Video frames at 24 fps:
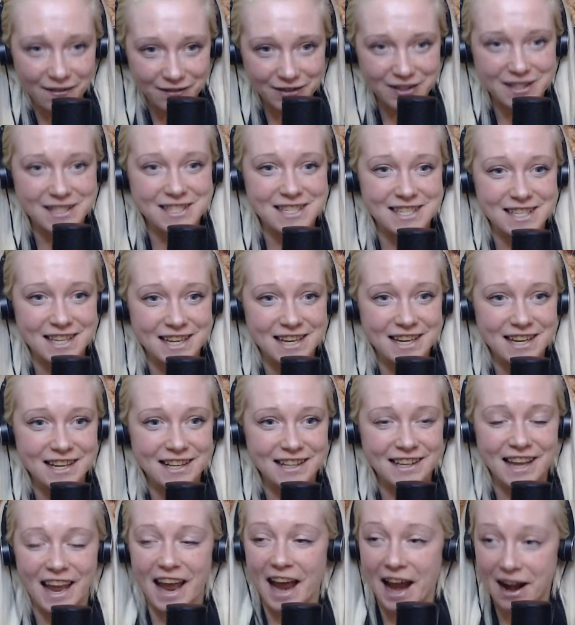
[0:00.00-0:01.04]
obviously
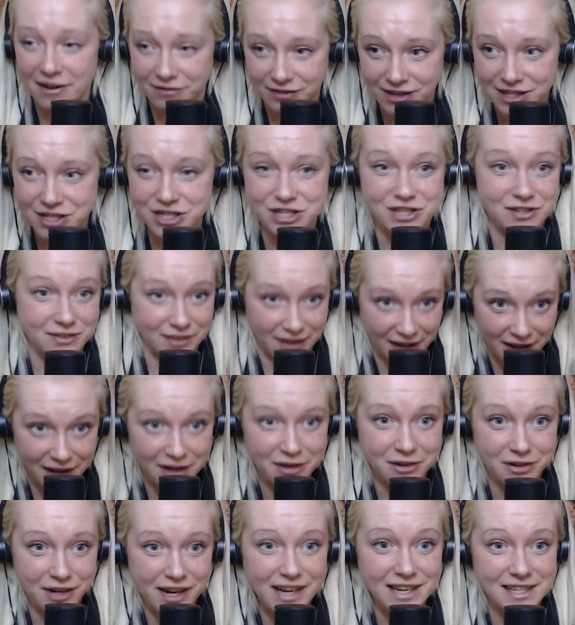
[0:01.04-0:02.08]
the average
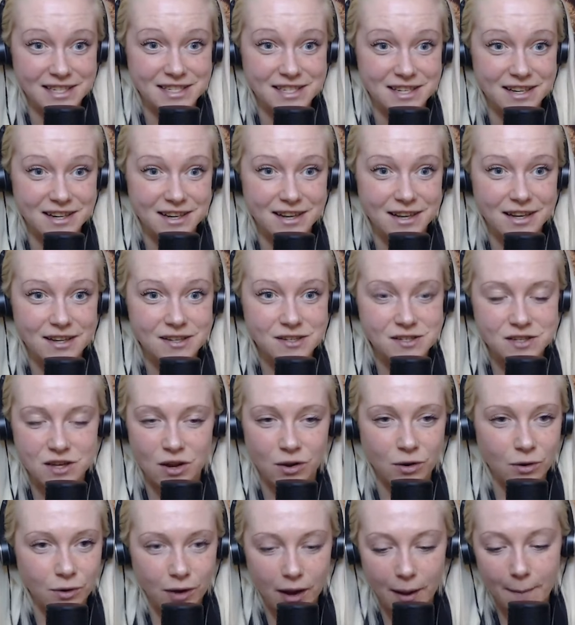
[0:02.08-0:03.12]
increased
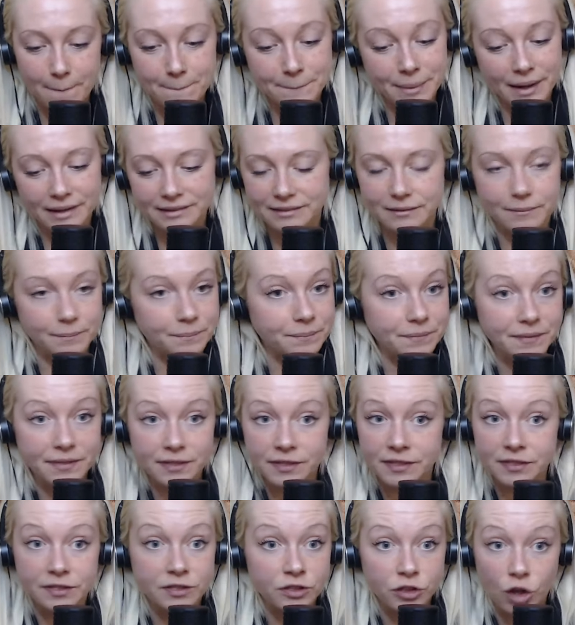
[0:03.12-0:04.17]
so but
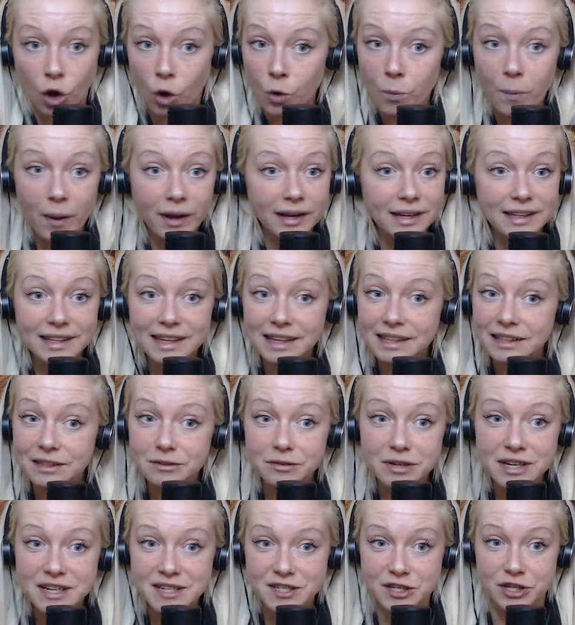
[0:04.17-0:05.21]
nobody did
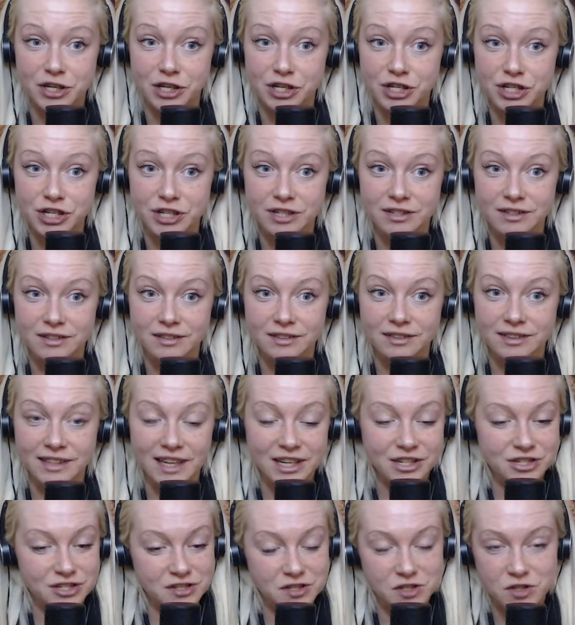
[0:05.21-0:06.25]
the research
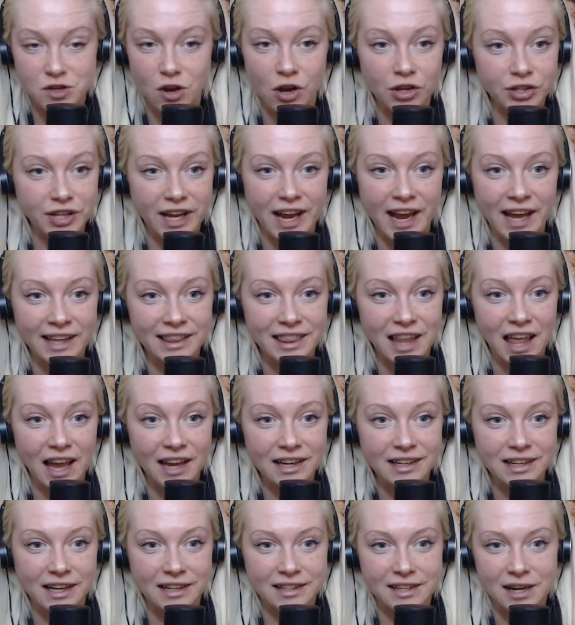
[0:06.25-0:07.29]
they just saw the
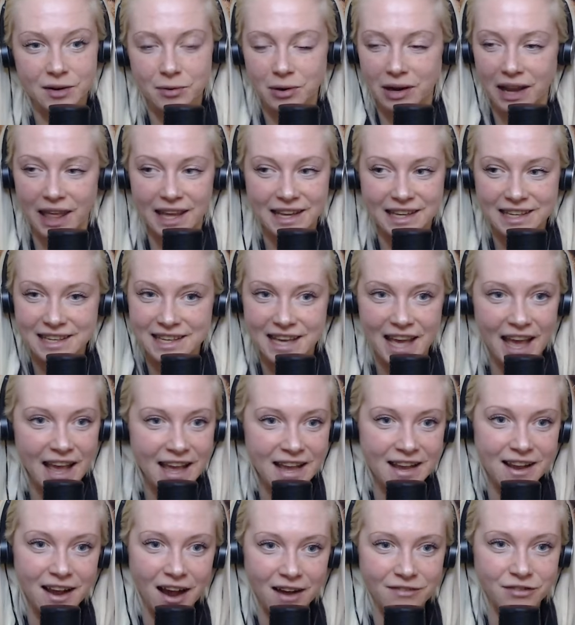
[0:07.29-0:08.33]
headline and they were like
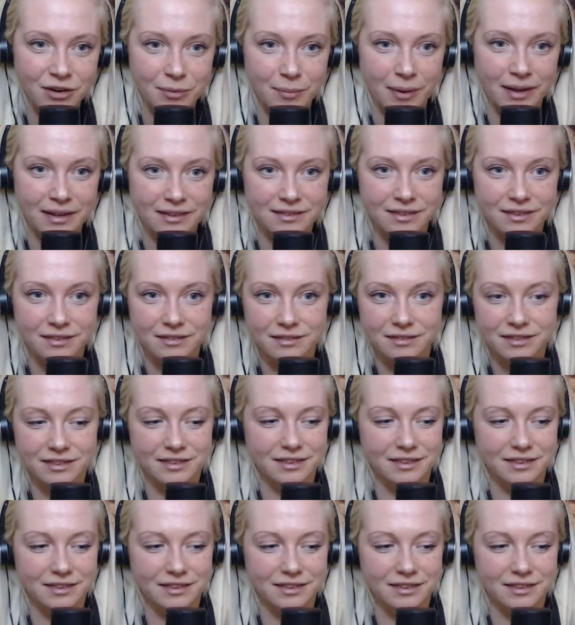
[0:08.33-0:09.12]
yay government